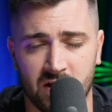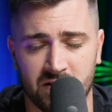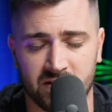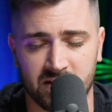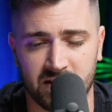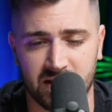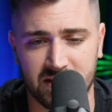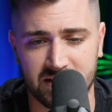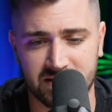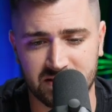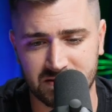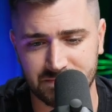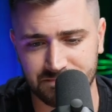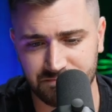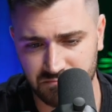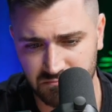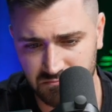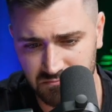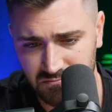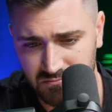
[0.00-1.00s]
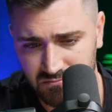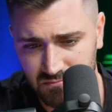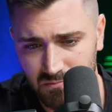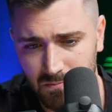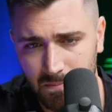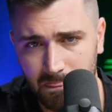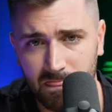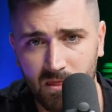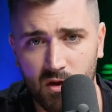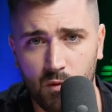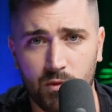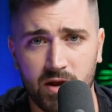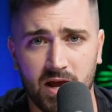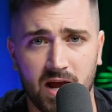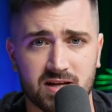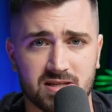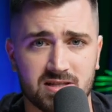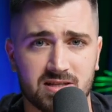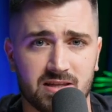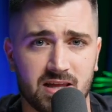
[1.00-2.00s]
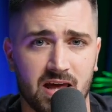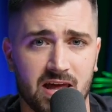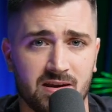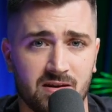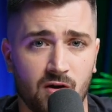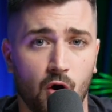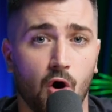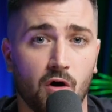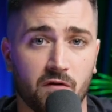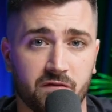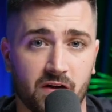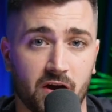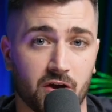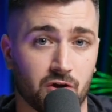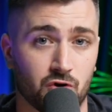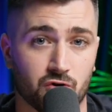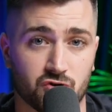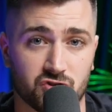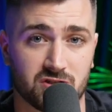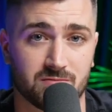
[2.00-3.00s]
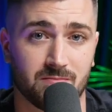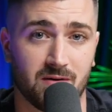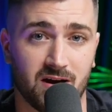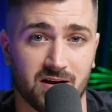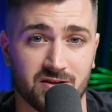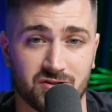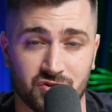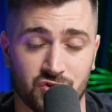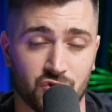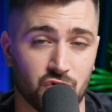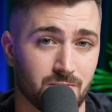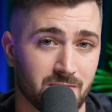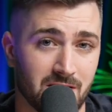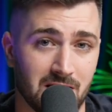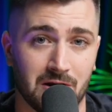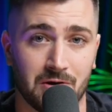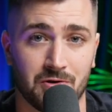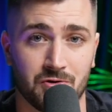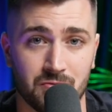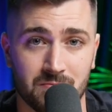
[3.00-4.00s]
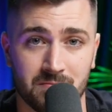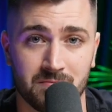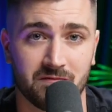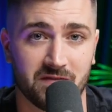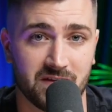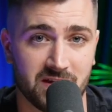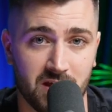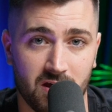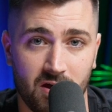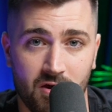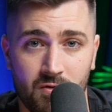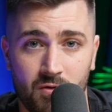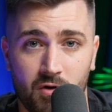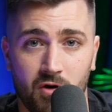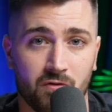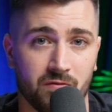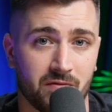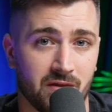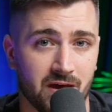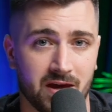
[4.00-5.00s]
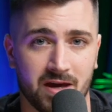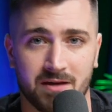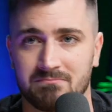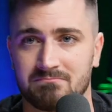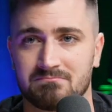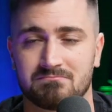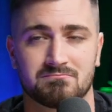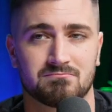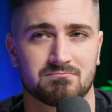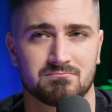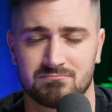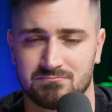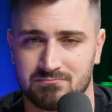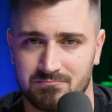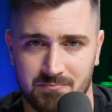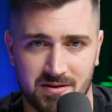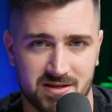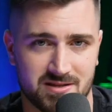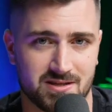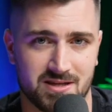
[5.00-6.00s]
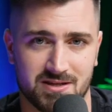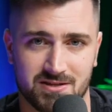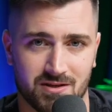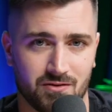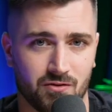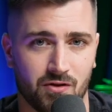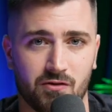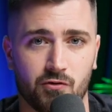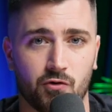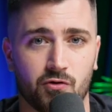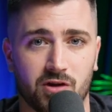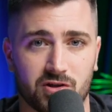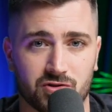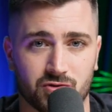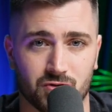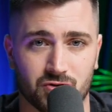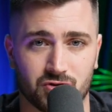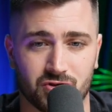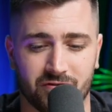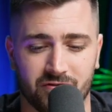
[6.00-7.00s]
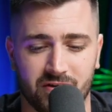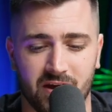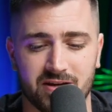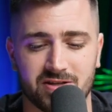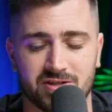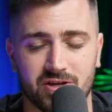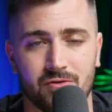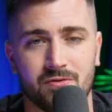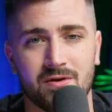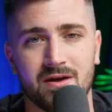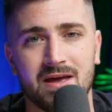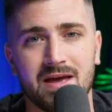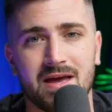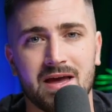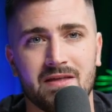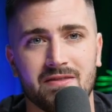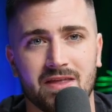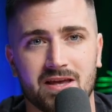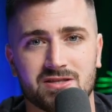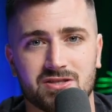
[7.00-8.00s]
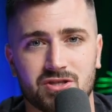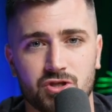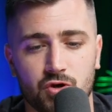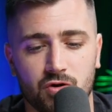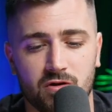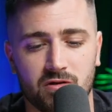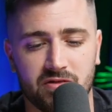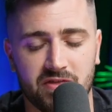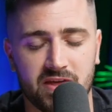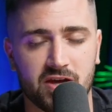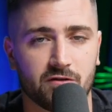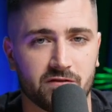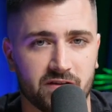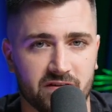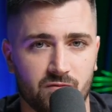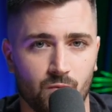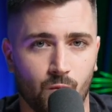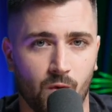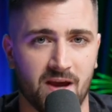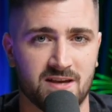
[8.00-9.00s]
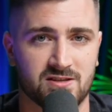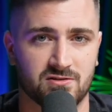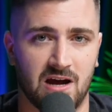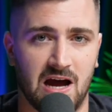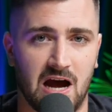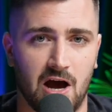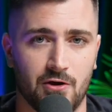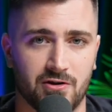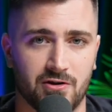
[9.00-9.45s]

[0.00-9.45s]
I think it is, we actually then offer a customized 2-minute Loom video on their business and all that sort of stuff. Okay, so you can think of different ways on how